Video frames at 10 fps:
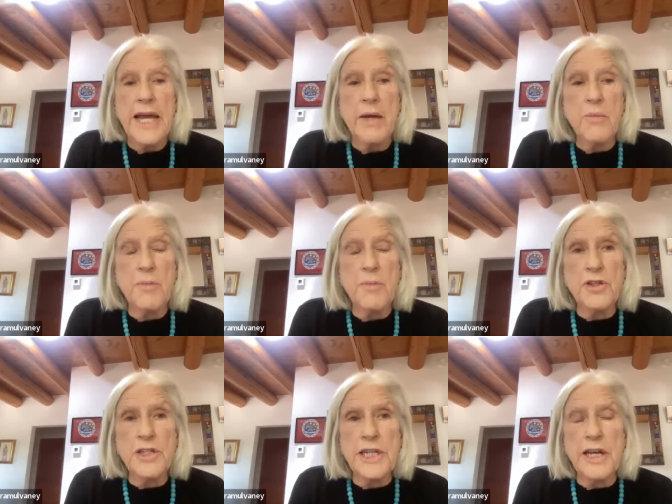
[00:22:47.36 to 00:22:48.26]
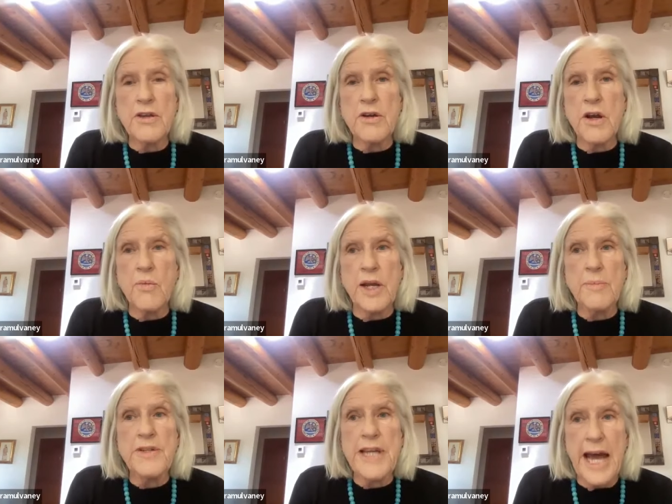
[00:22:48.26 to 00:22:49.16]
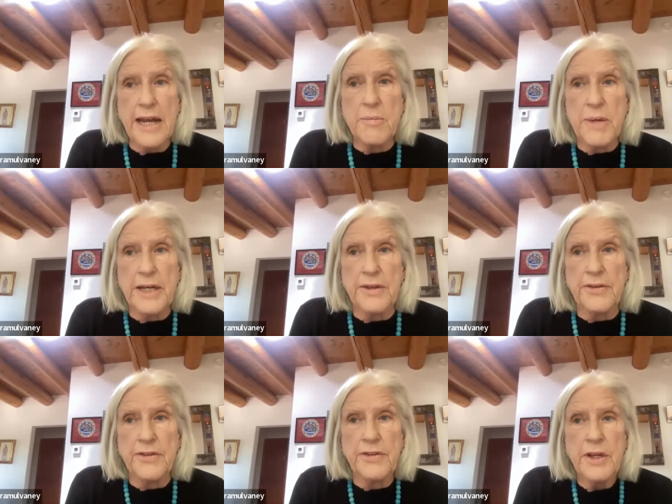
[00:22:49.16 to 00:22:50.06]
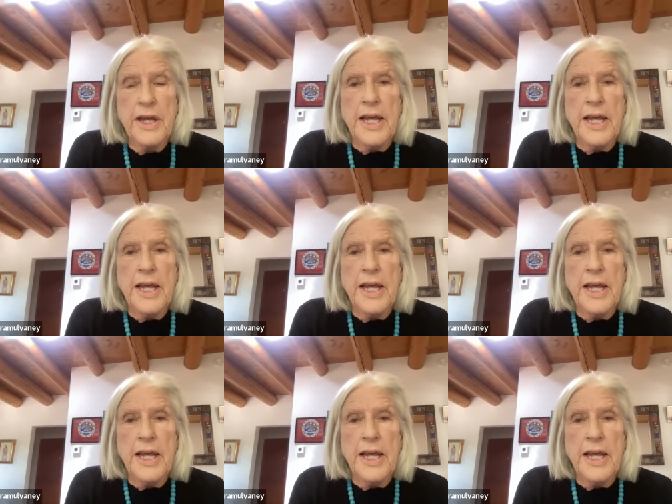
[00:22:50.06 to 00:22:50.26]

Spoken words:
And we put together a rape database